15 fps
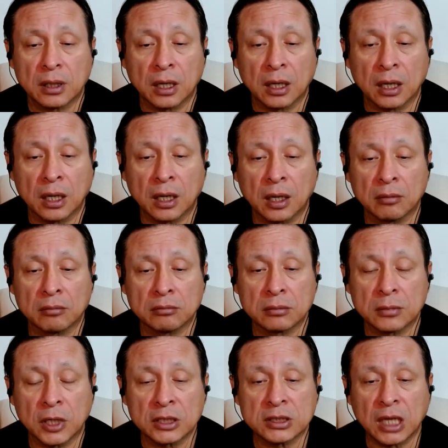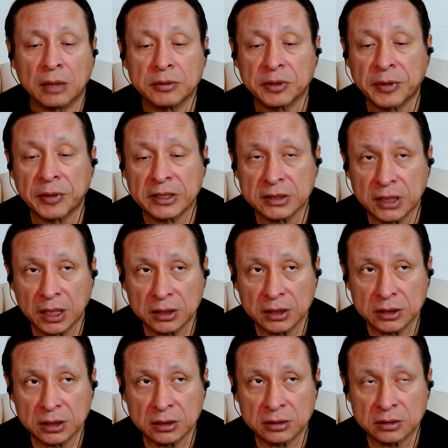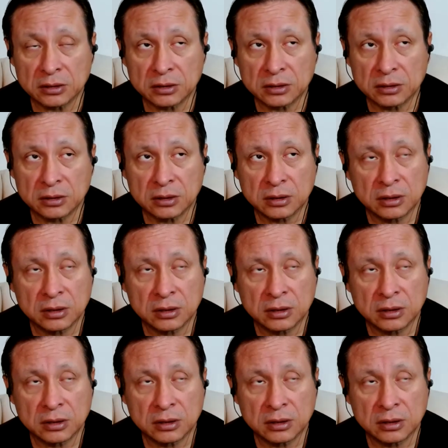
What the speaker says: Untimely Meditations.